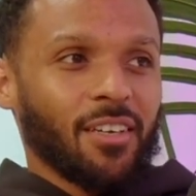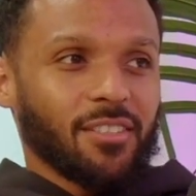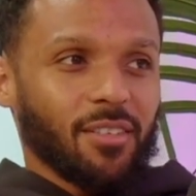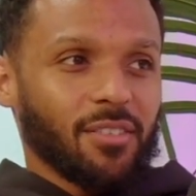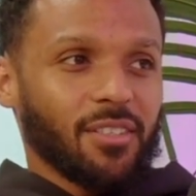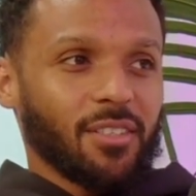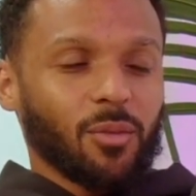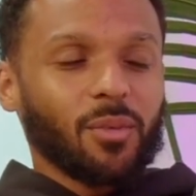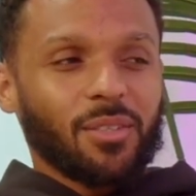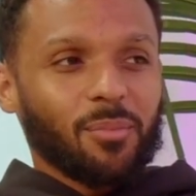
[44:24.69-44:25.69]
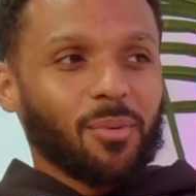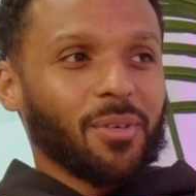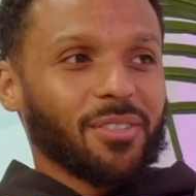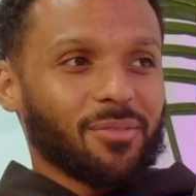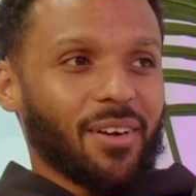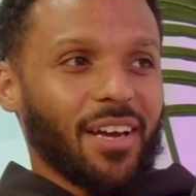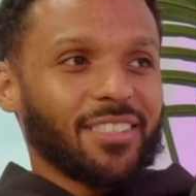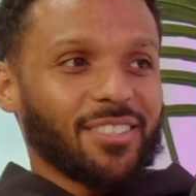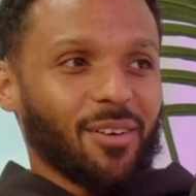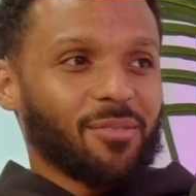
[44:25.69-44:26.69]
So I think it's always important to
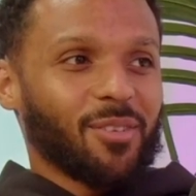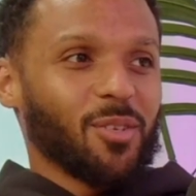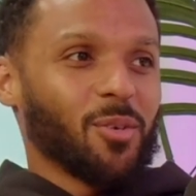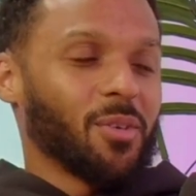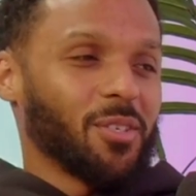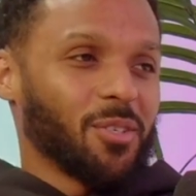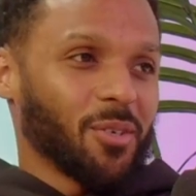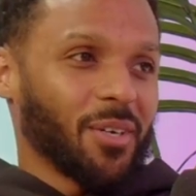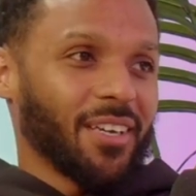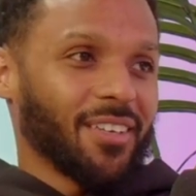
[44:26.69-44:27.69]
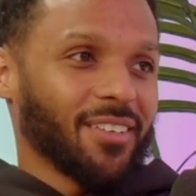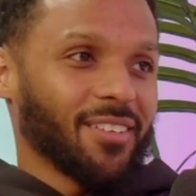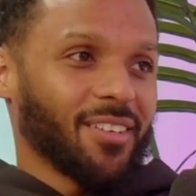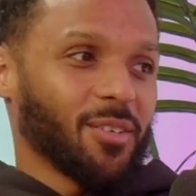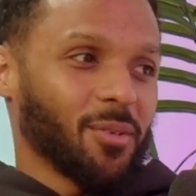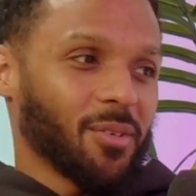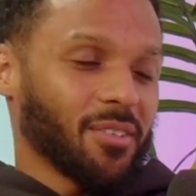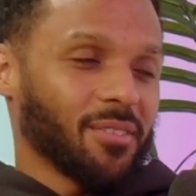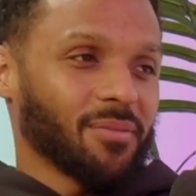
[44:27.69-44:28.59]
find stuff that you enjoy that you can?